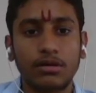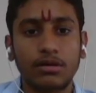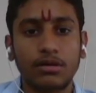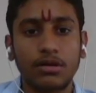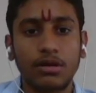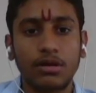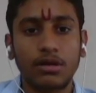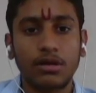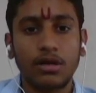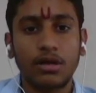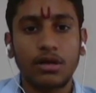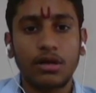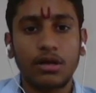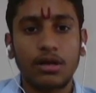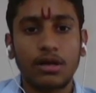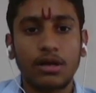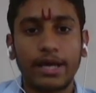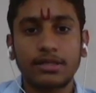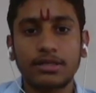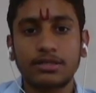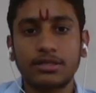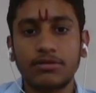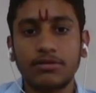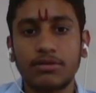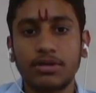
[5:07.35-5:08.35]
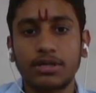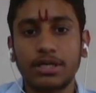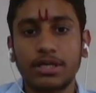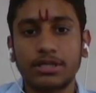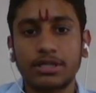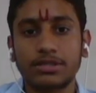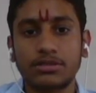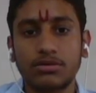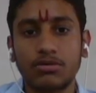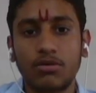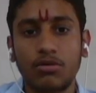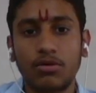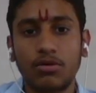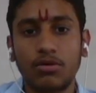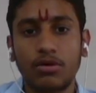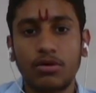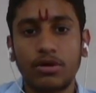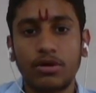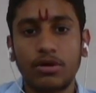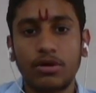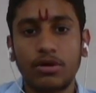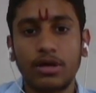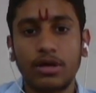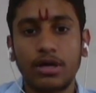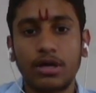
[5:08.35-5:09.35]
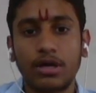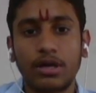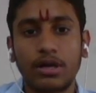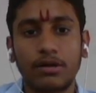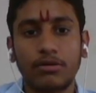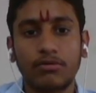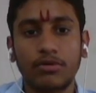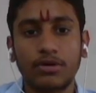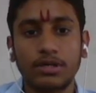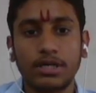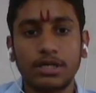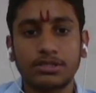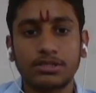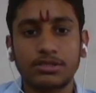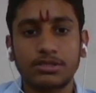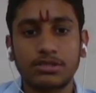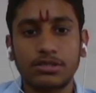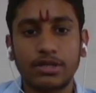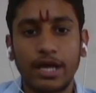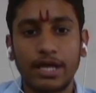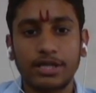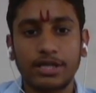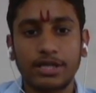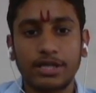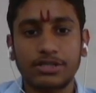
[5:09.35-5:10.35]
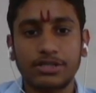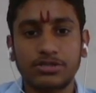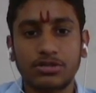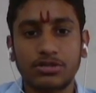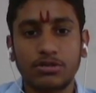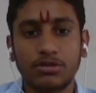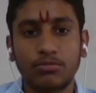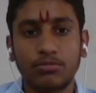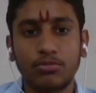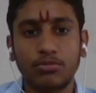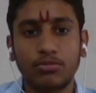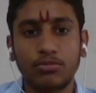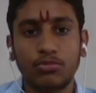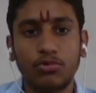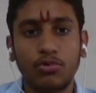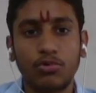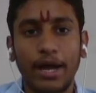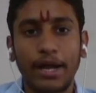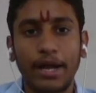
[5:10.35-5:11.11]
like this he will just go here and will just has to move, and he